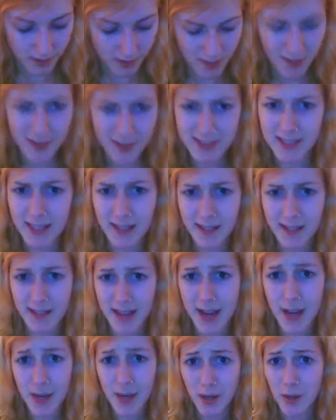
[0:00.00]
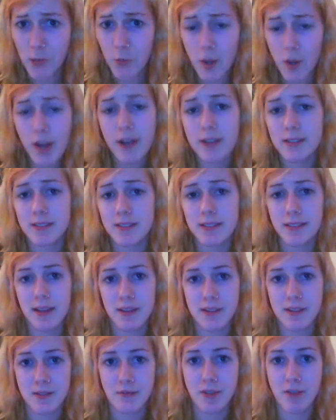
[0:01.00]
So it's like that. It works
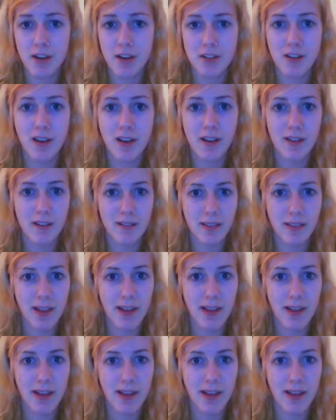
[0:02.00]
under pressure.